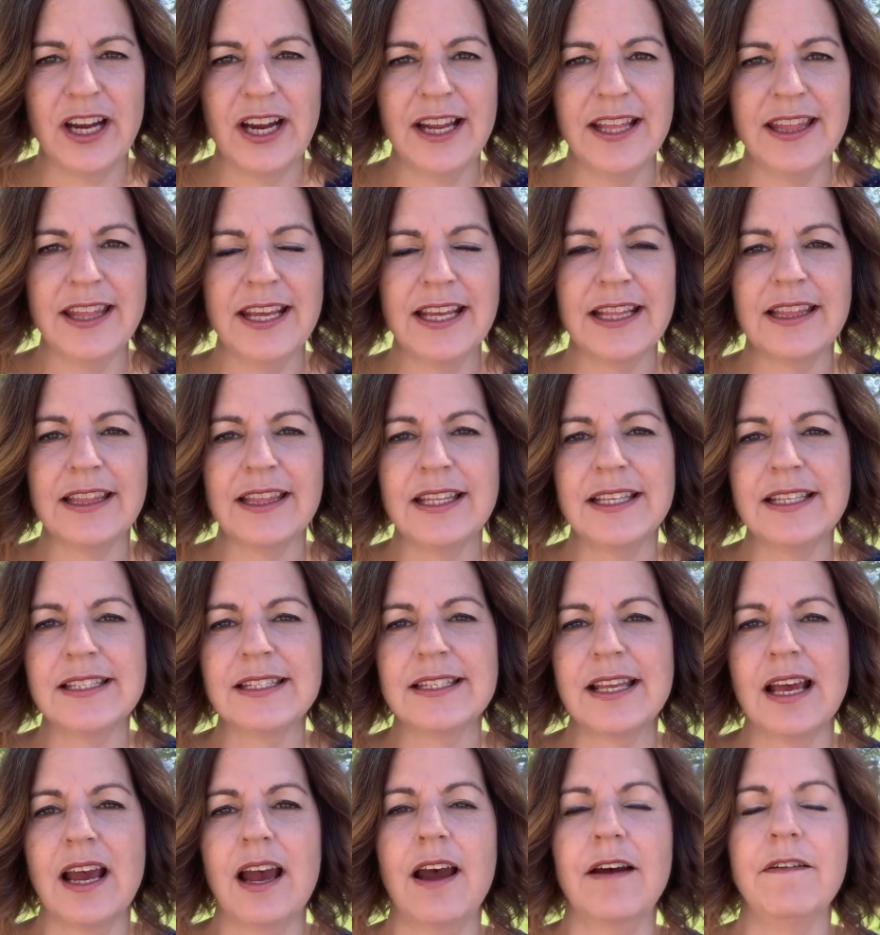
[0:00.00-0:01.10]
I think
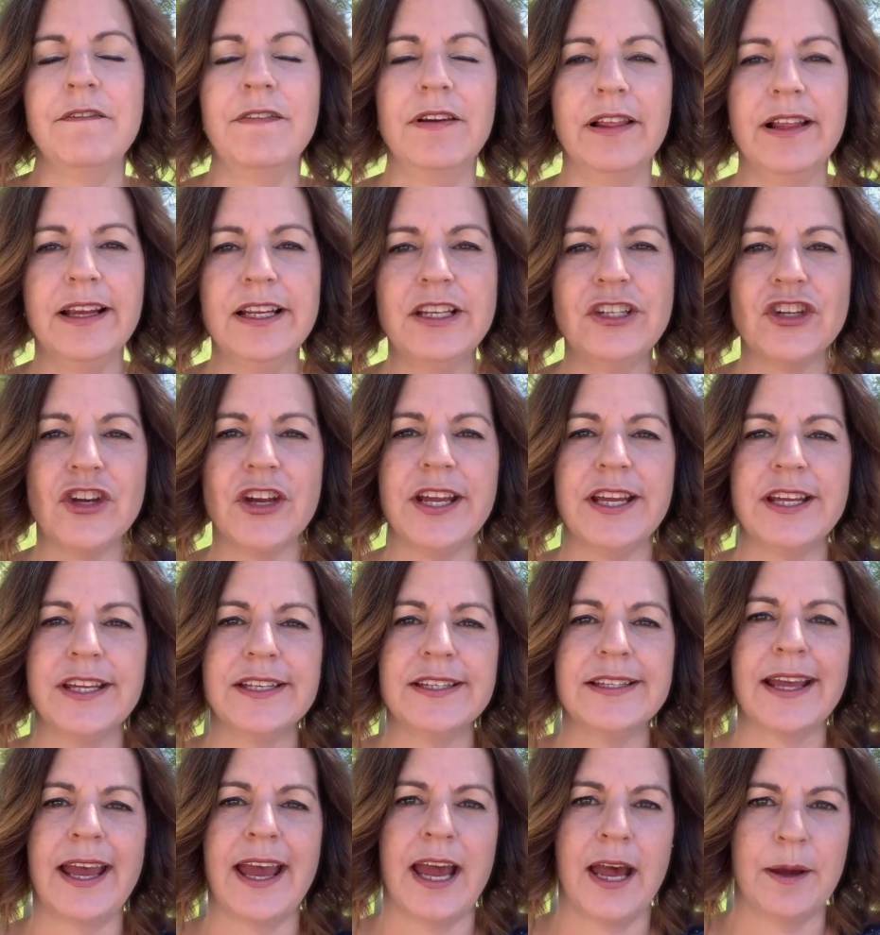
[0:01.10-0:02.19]
this village
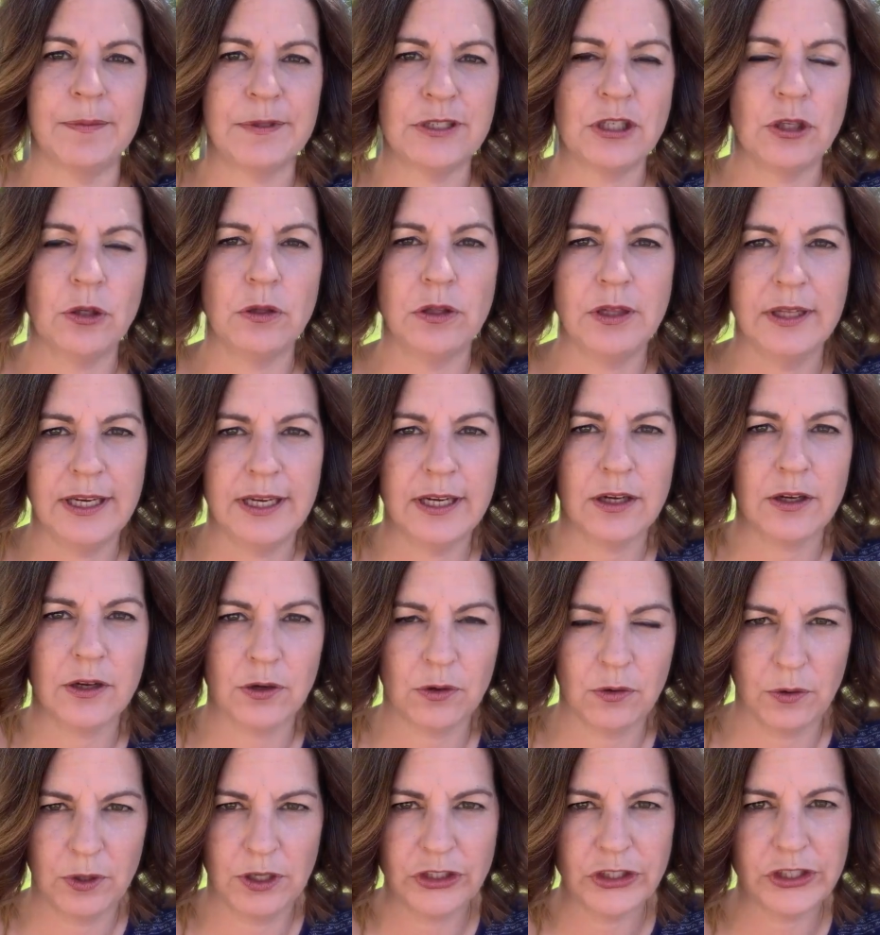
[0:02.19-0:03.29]
is absolutely
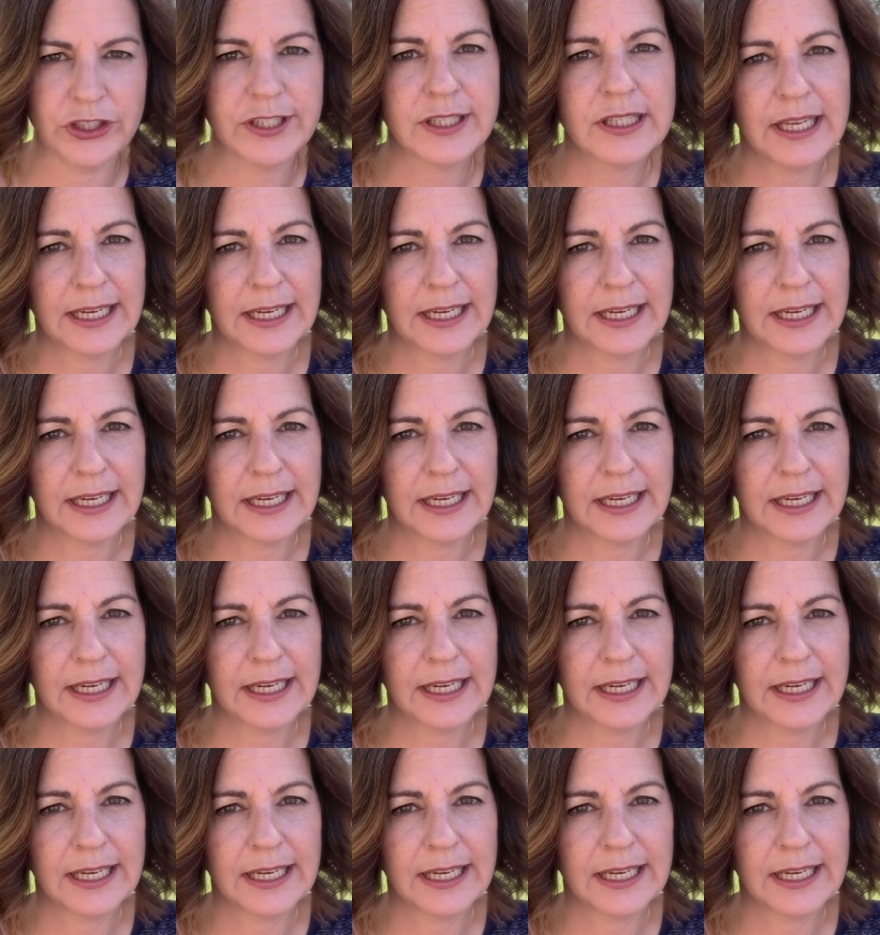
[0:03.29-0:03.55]
gorgeous.